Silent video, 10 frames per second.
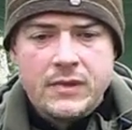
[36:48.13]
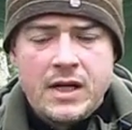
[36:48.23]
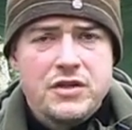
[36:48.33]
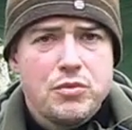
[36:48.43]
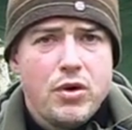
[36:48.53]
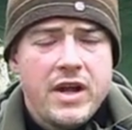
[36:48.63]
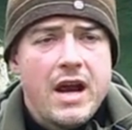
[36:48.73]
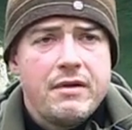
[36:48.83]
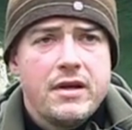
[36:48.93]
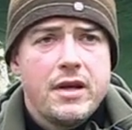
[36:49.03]
That's one
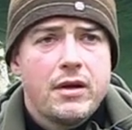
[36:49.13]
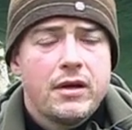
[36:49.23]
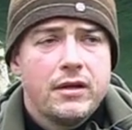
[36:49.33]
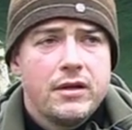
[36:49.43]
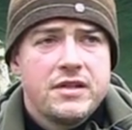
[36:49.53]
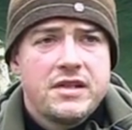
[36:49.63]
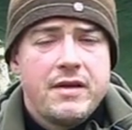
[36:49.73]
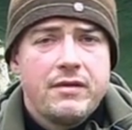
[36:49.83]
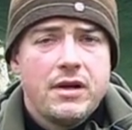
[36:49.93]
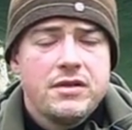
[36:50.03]
area you can
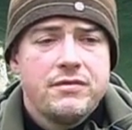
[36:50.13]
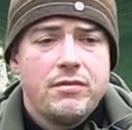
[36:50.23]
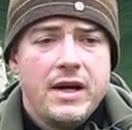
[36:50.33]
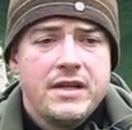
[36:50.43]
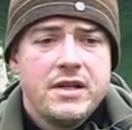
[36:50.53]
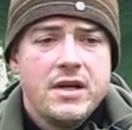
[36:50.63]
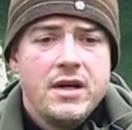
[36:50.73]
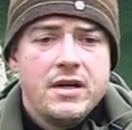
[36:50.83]
save a lot of weight.